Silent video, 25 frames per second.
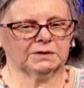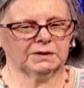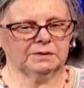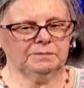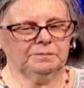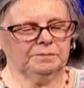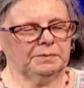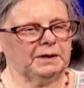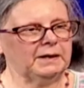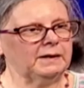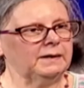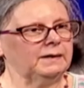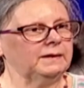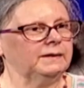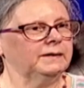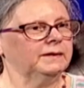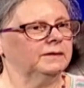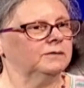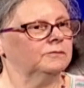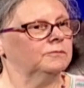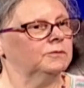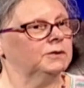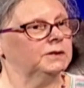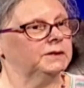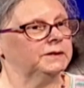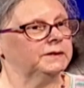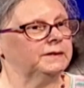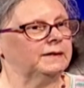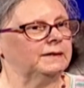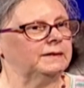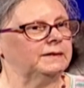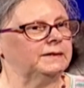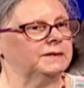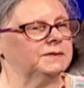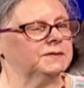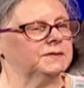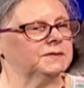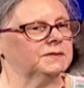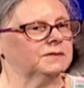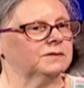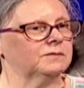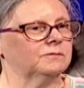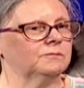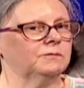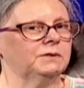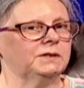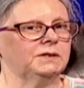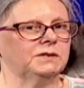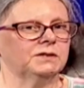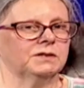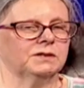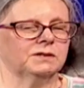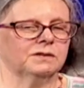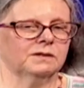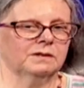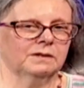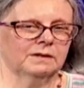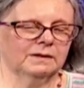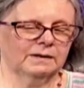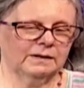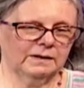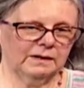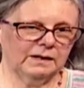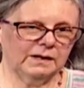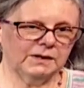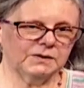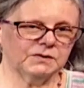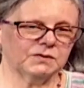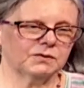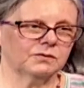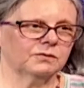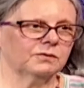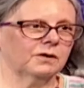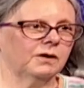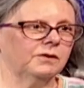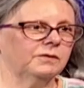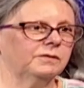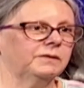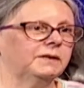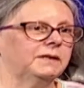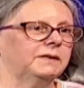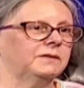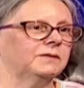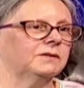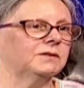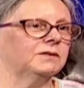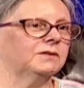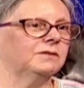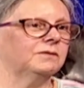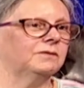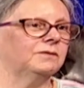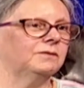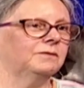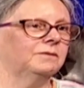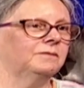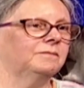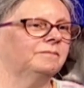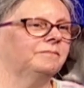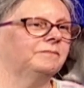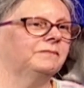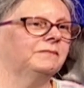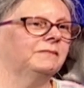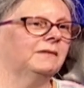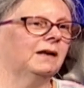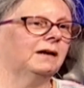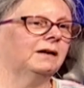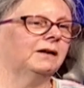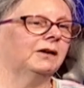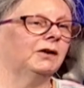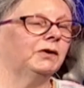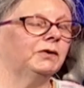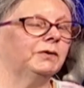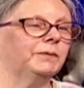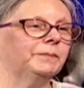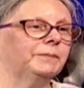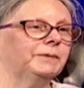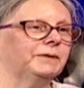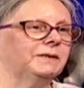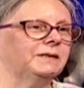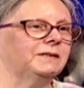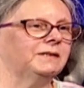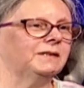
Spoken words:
compiling a word list, which has grown into, I hope, a